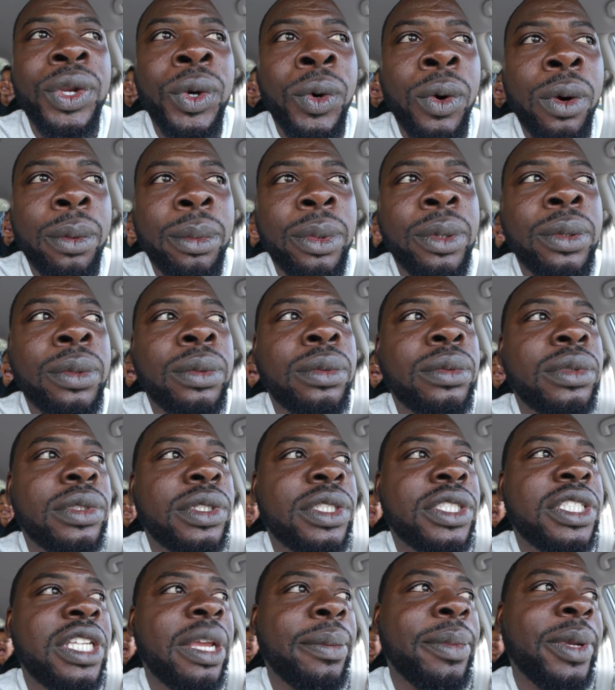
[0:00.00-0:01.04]
normal.
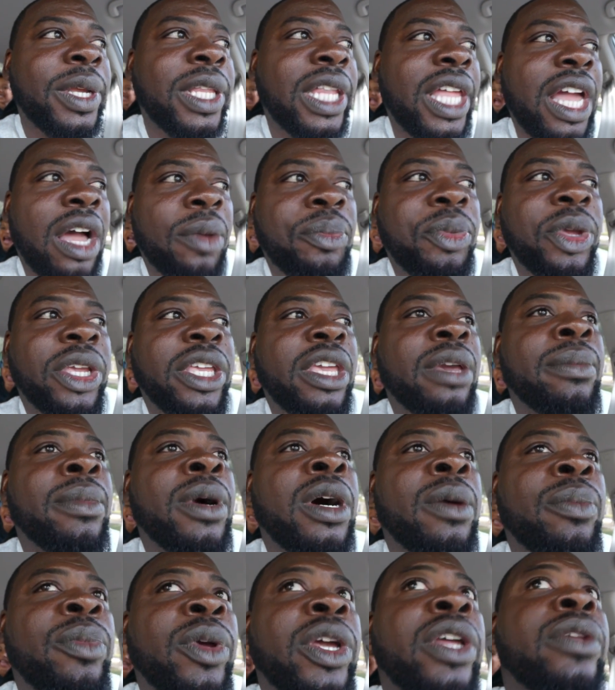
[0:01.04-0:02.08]
Typically I pick him
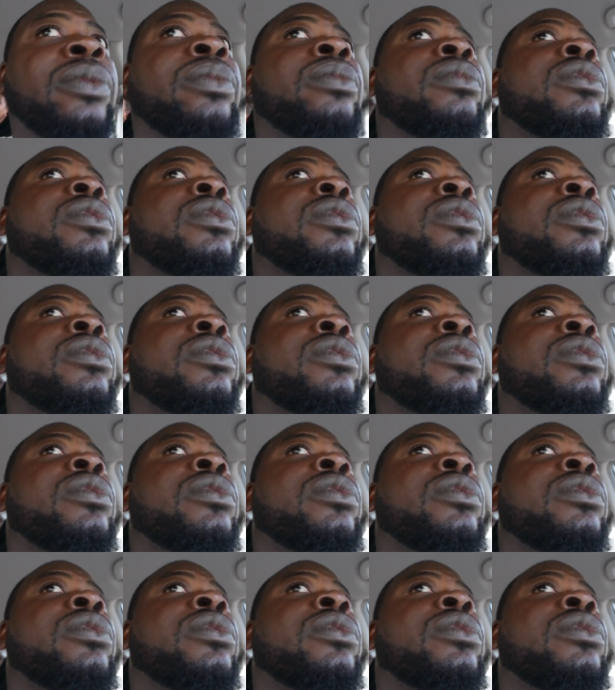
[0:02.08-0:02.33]
up at